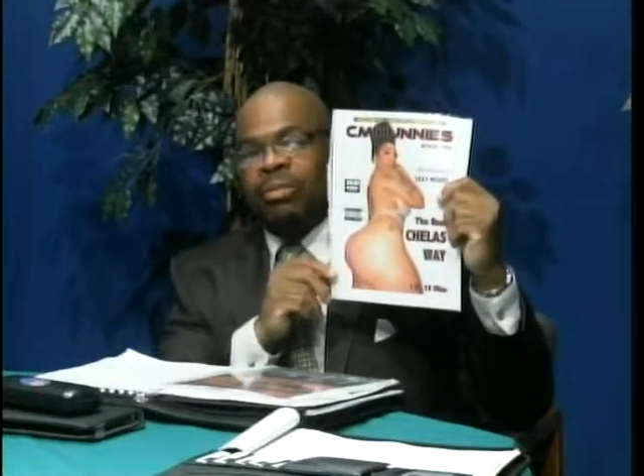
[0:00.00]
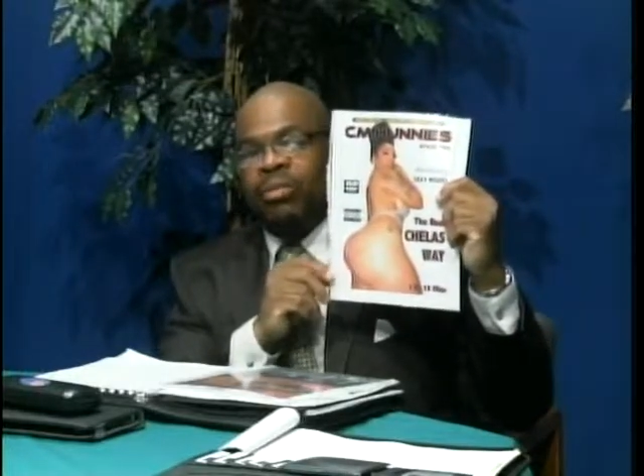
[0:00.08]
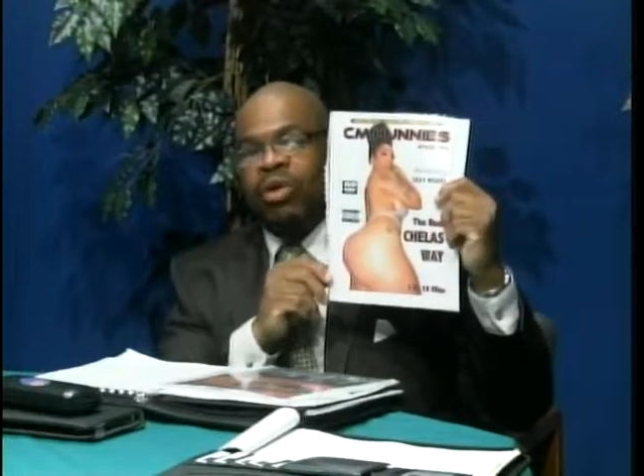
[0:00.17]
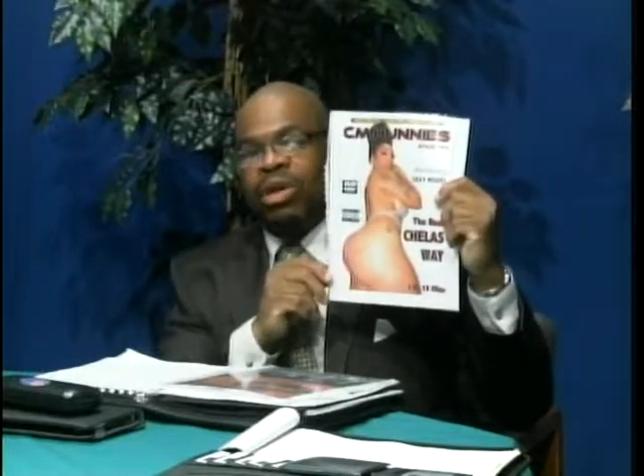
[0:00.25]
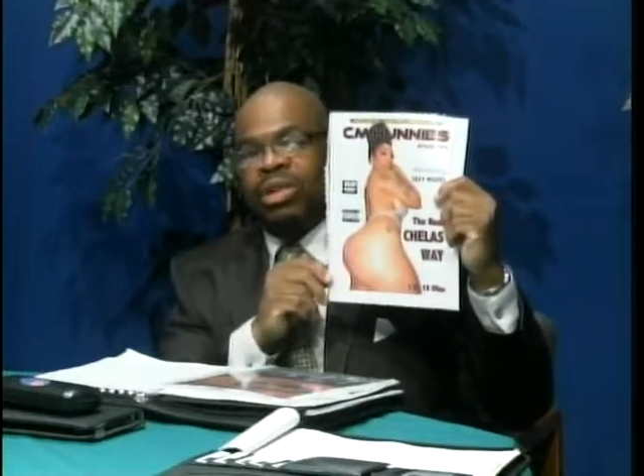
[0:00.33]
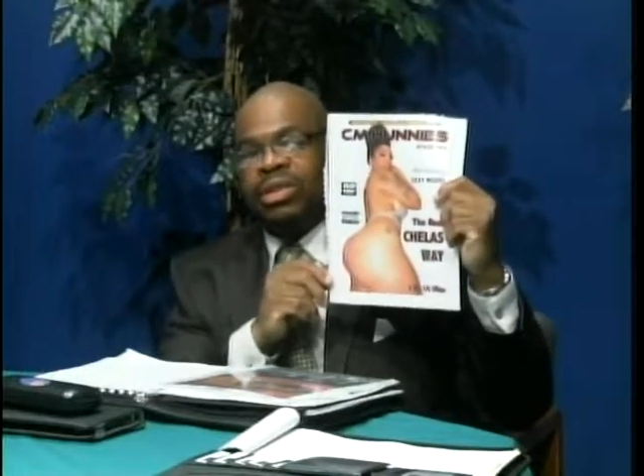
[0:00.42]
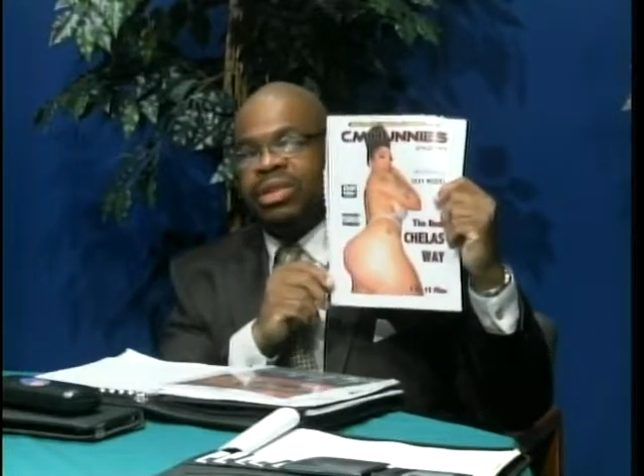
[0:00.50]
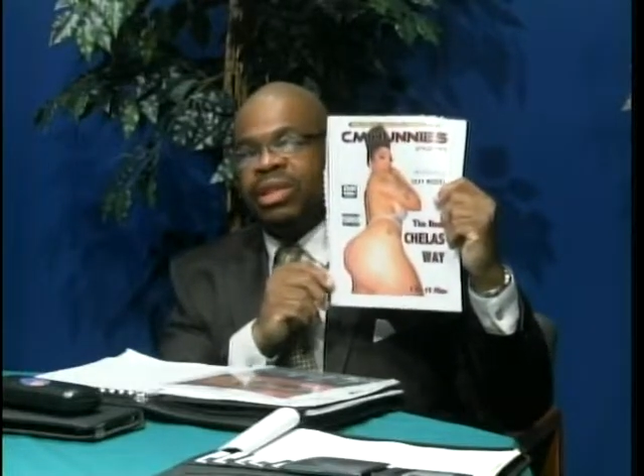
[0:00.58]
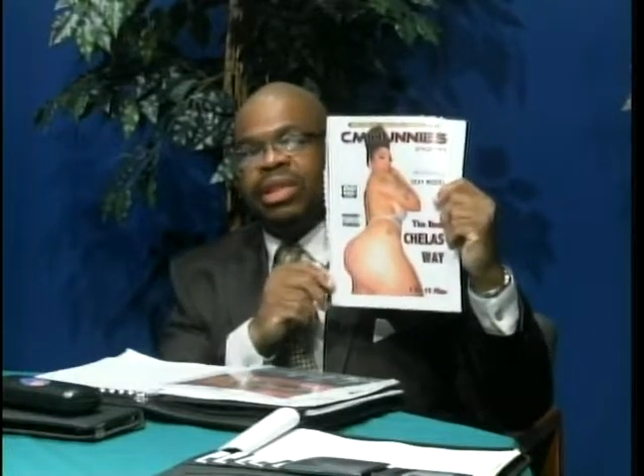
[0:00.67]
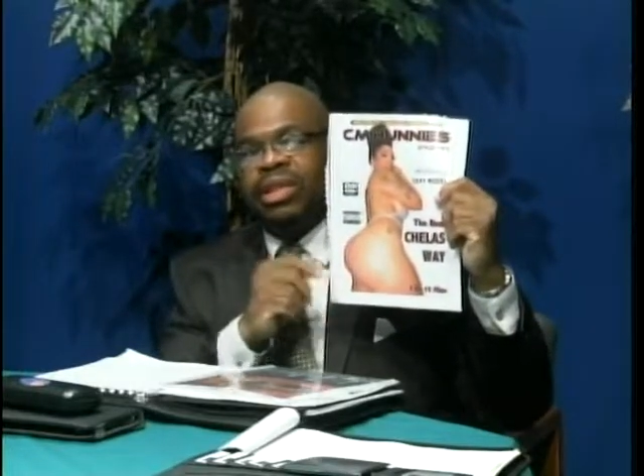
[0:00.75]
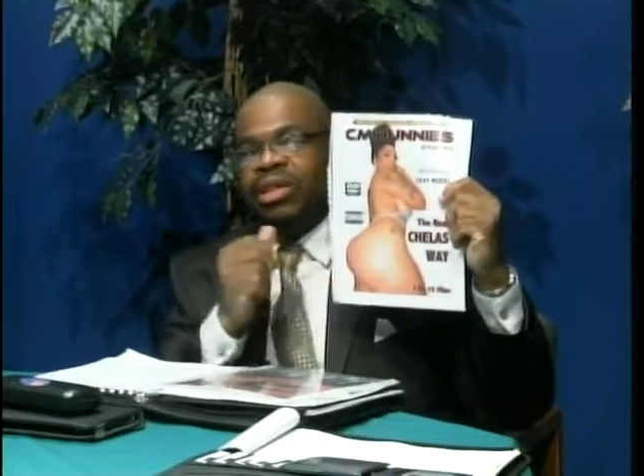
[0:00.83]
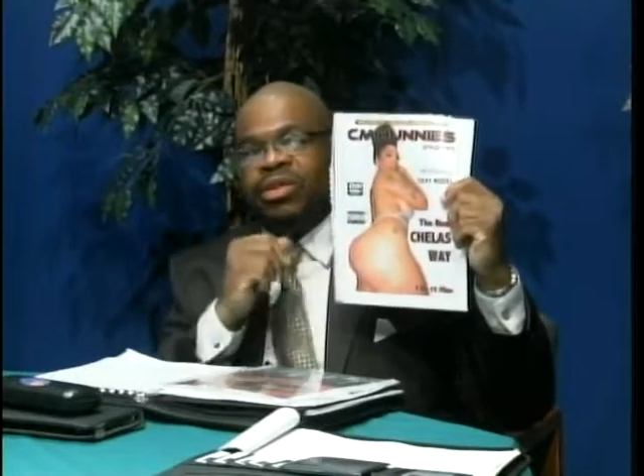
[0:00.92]
Warner.
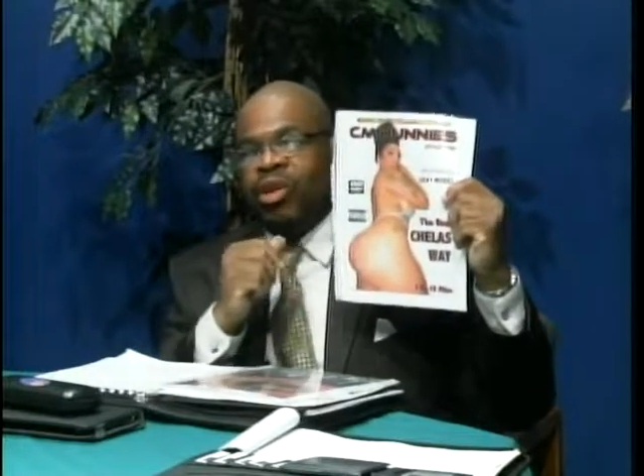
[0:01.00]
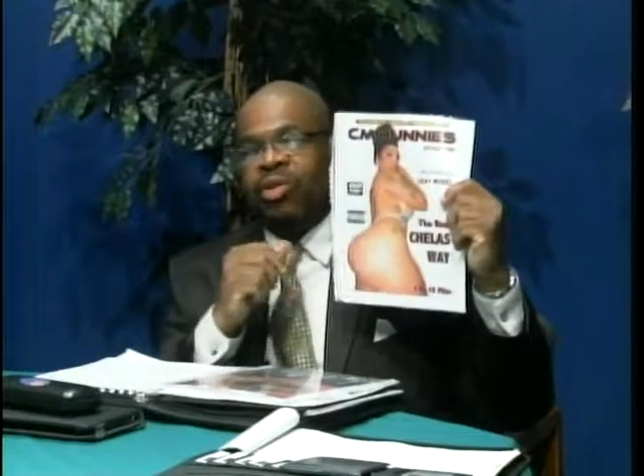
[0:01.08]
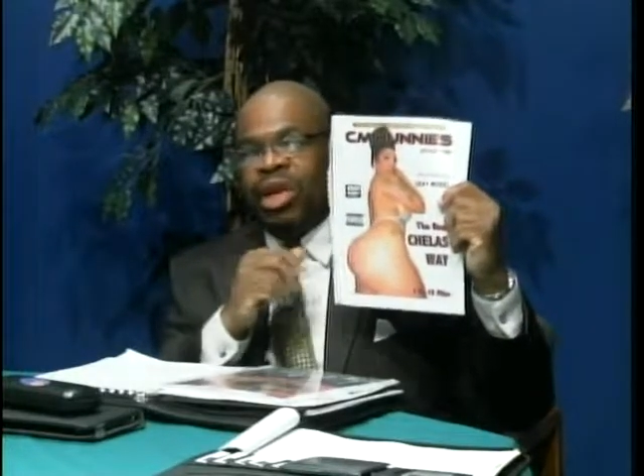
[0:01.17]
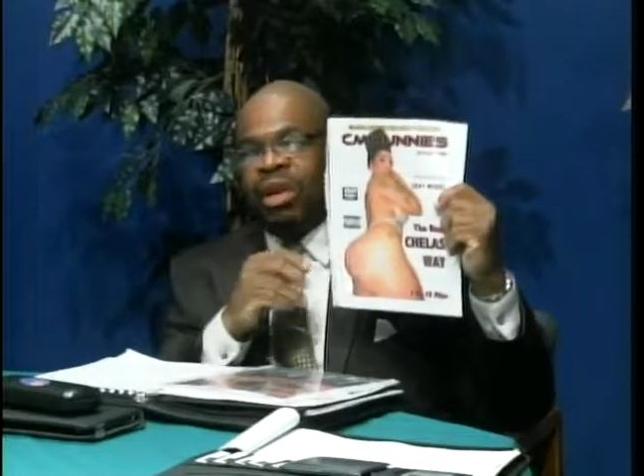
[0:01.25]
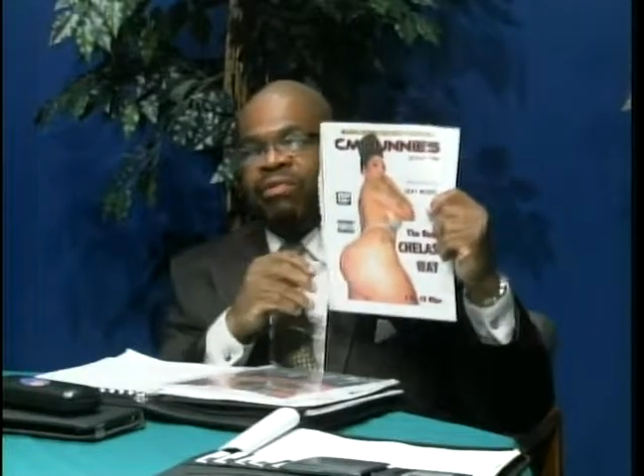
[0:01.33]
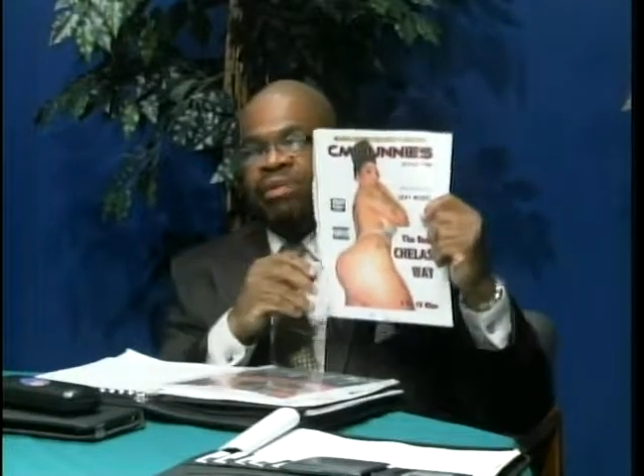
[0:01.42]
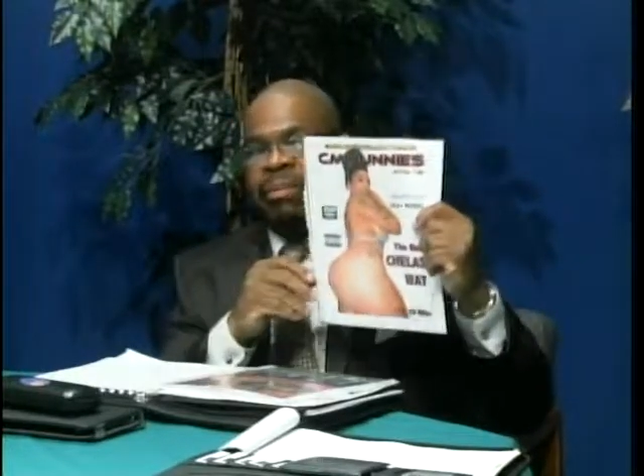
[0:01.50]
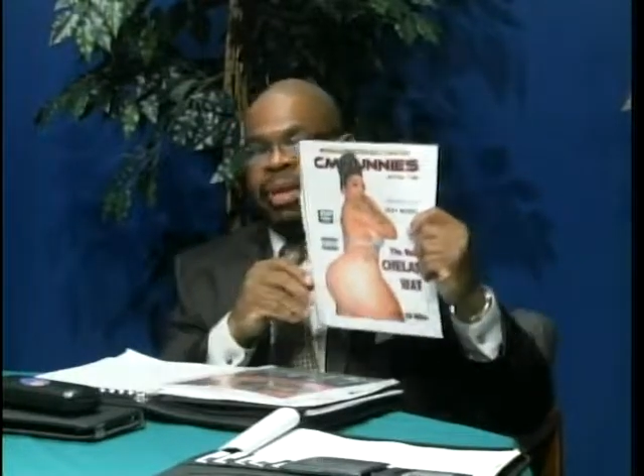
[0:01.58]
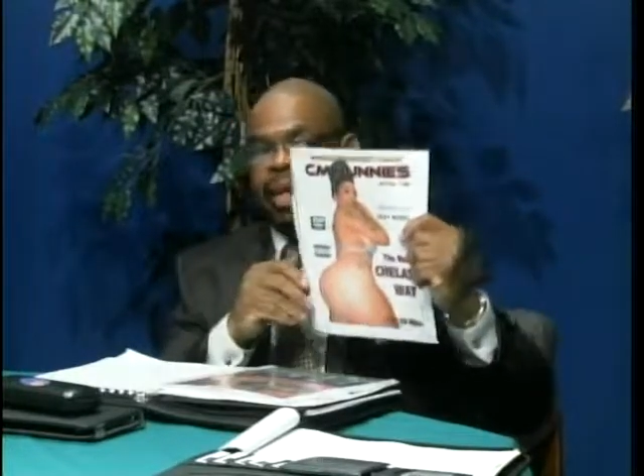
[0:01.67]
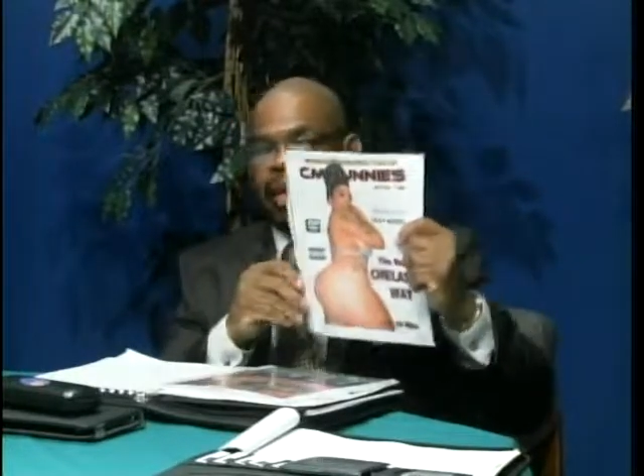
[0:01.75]
Don't get it from me.